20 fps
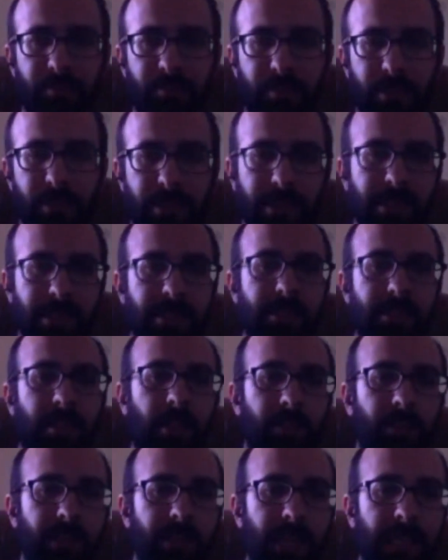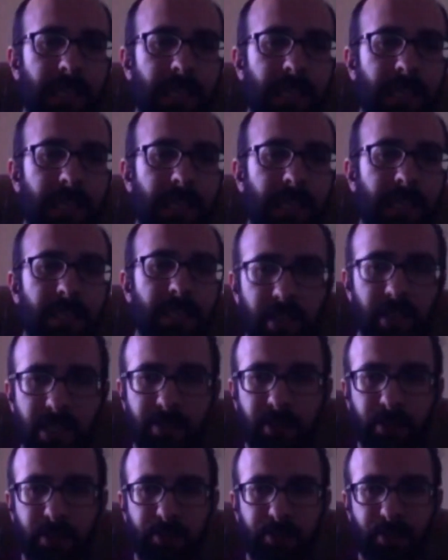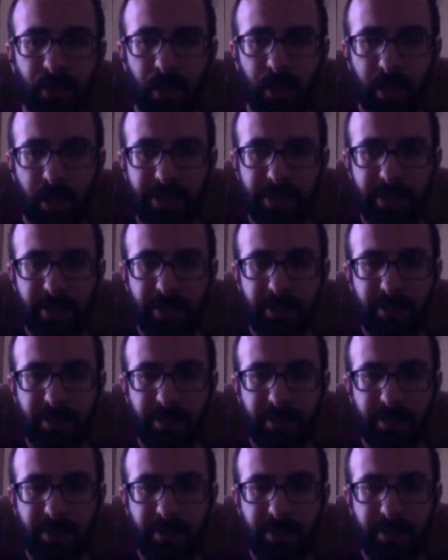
This is called an irreversible process.